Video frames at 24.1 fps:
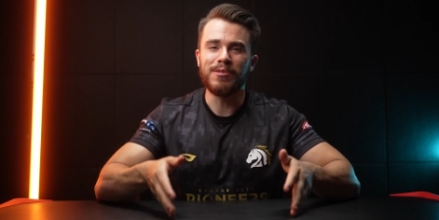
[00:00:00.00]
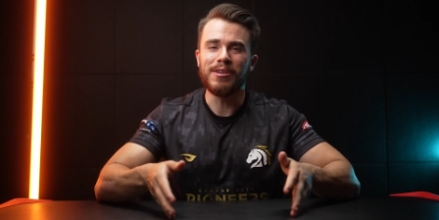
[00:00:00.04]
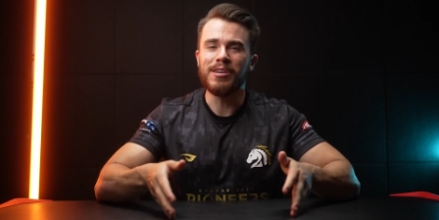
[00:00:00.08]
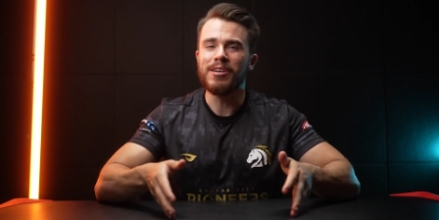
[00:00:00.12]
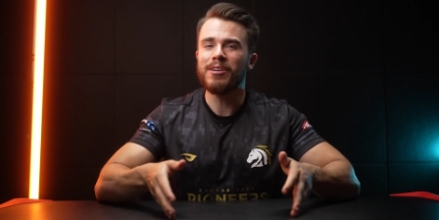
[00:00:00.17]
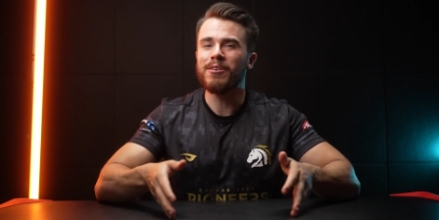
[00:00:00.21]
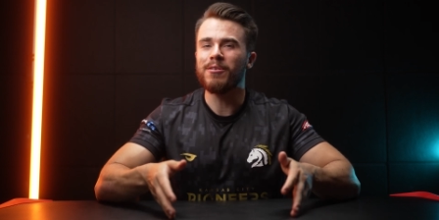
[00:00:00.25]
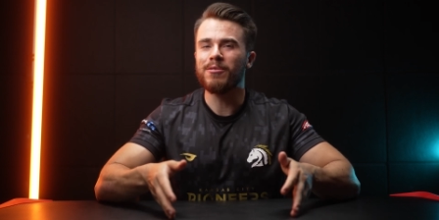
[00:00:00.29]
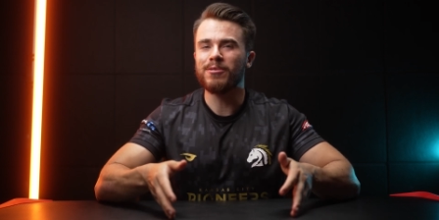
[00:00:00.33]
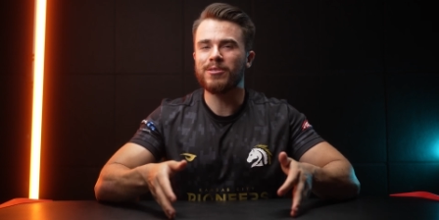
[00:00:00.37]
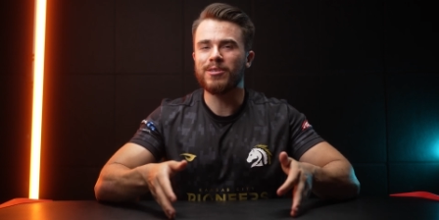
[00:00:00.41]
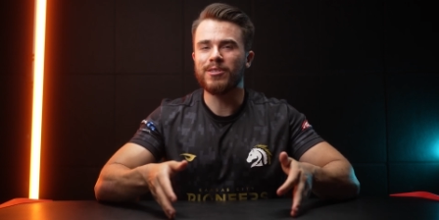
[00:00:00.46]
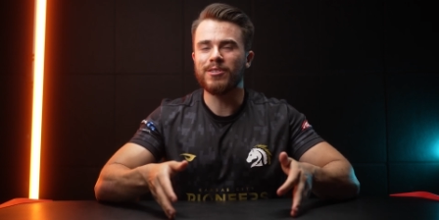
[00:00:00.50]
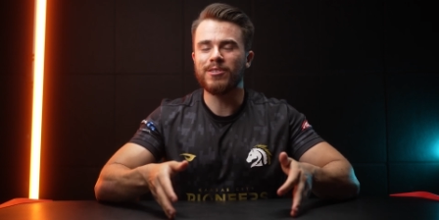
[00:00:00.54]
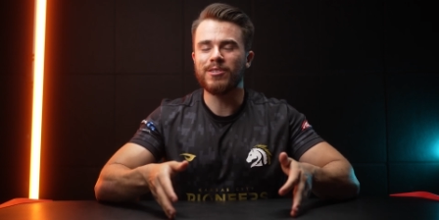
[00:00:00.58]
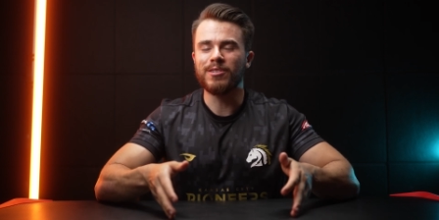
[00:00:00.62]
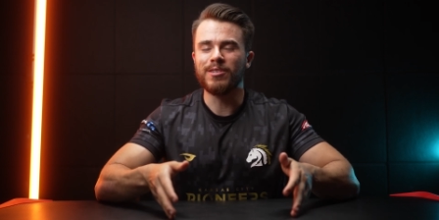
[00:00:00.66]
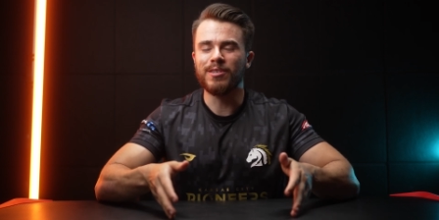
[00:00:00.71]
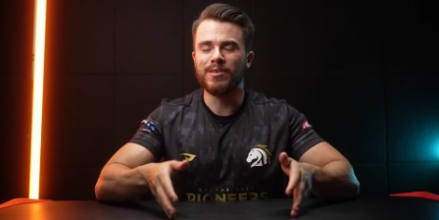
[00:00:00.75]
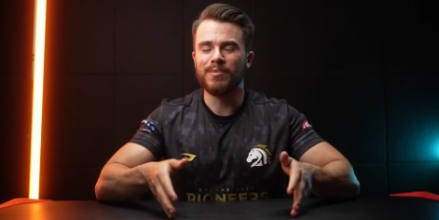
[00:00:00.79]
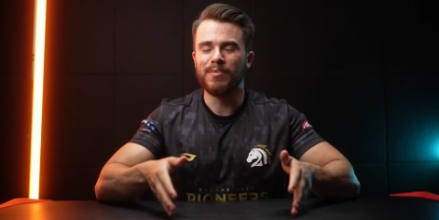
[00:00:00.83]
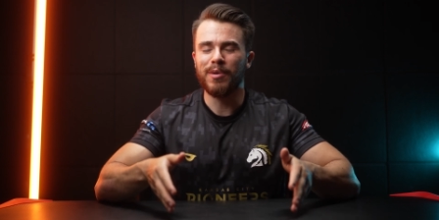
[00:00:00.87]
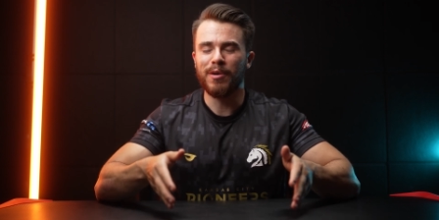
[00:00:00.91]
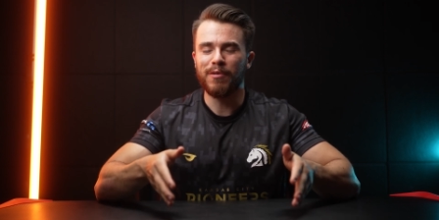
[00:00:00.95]

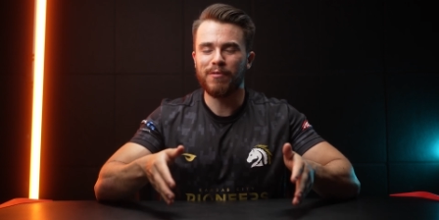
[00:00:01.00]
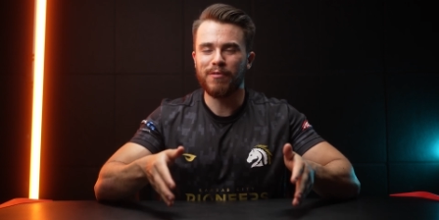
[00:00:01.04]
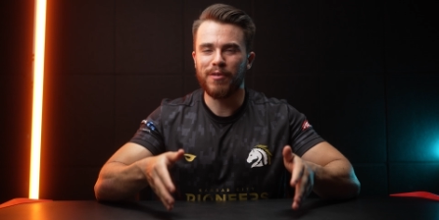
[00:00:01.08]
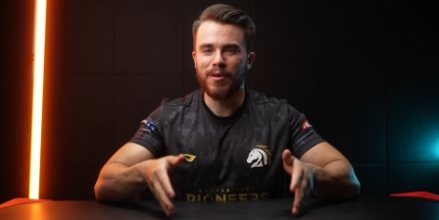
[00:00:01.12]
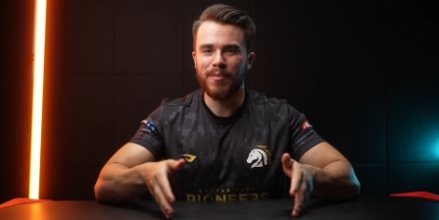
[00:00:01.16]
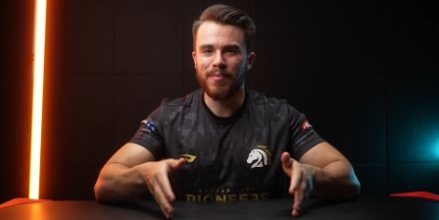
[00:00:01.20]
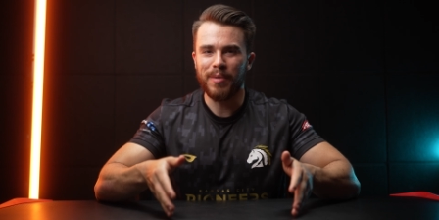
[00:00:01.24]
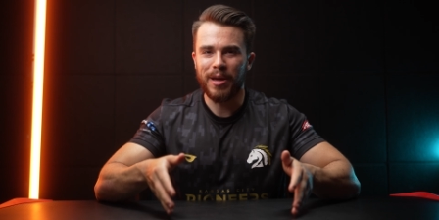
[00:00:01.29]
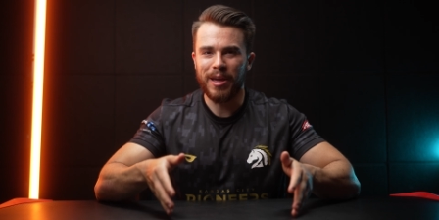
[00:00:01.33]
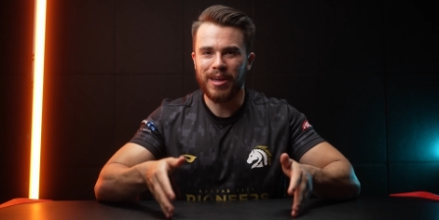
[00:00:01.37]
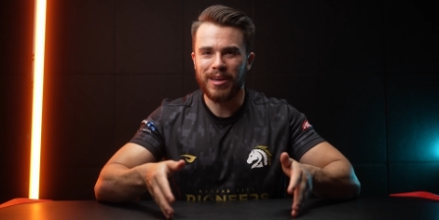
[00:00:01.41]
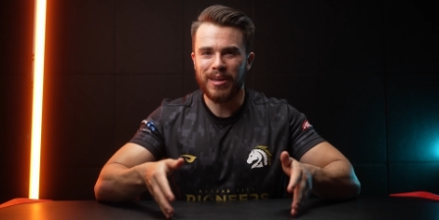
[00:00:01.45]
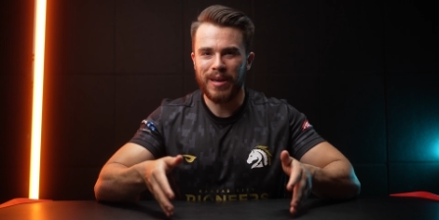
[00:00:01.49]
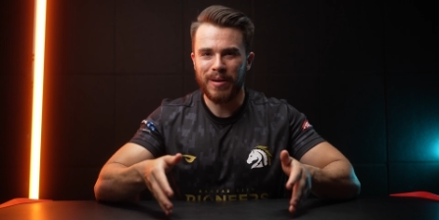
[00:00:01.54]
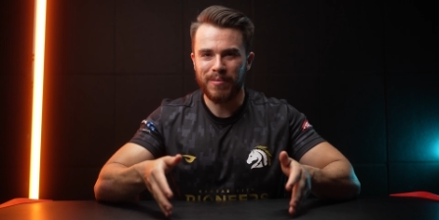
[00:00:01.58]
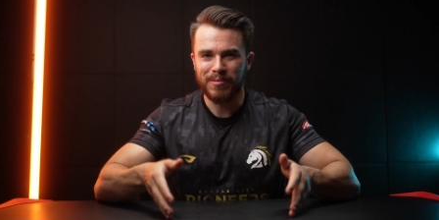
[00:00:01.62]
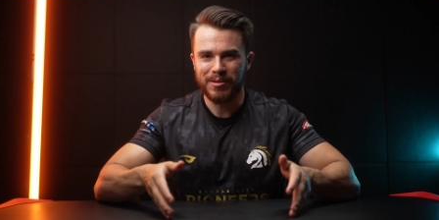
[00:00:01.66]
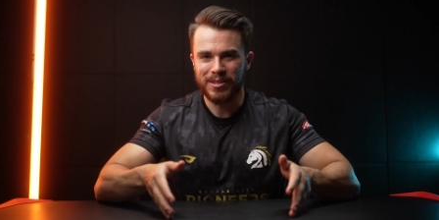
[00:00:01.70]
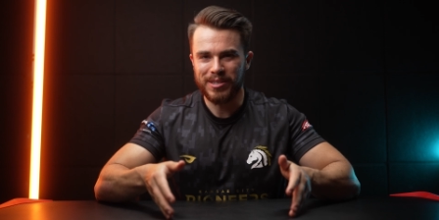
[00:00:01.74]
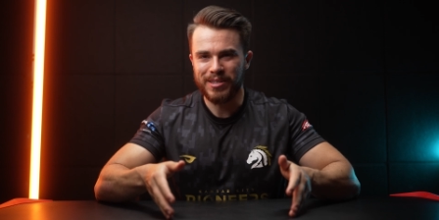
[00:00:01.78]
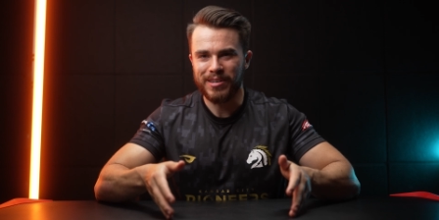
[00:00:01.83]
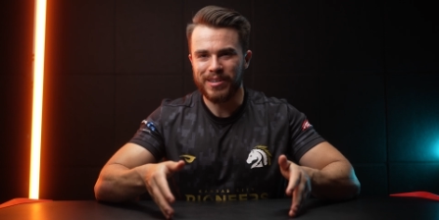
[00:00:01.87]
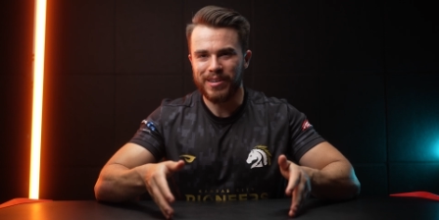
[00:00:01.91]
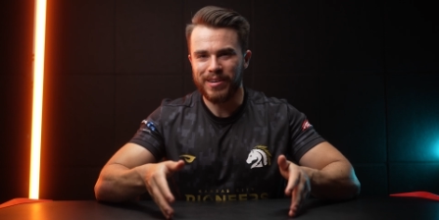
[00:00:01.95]
ecosystem from
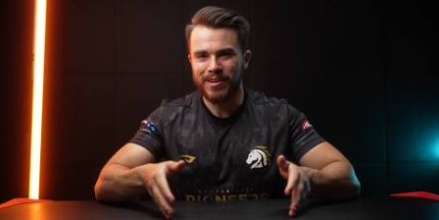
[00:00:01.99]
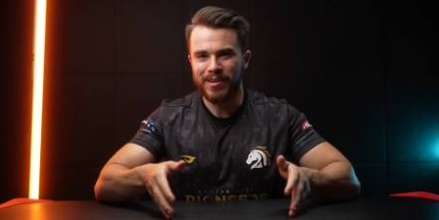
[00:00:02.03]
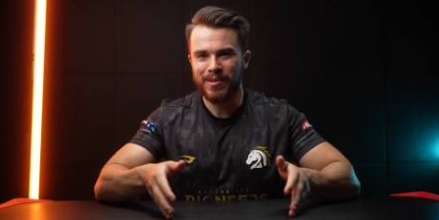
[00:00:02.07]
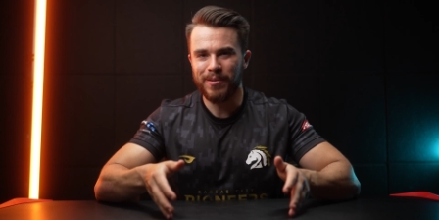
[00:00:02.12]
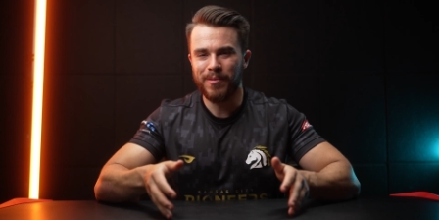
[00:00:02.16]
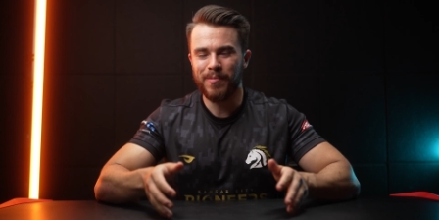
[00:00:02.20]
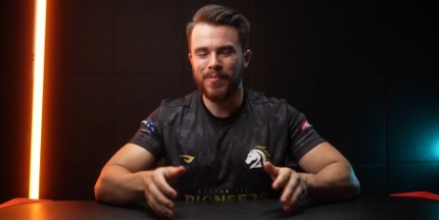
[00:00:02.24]
AMD.